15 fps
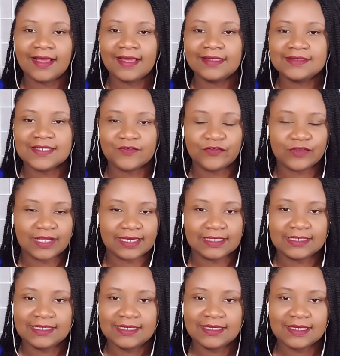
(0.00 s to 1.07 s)
I
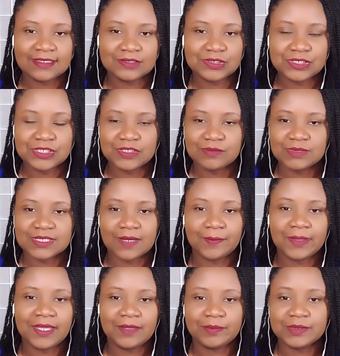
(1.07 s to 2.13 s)
definitely, in terms,
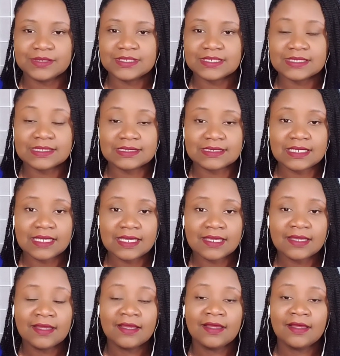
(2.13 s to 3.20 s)
I'm able to see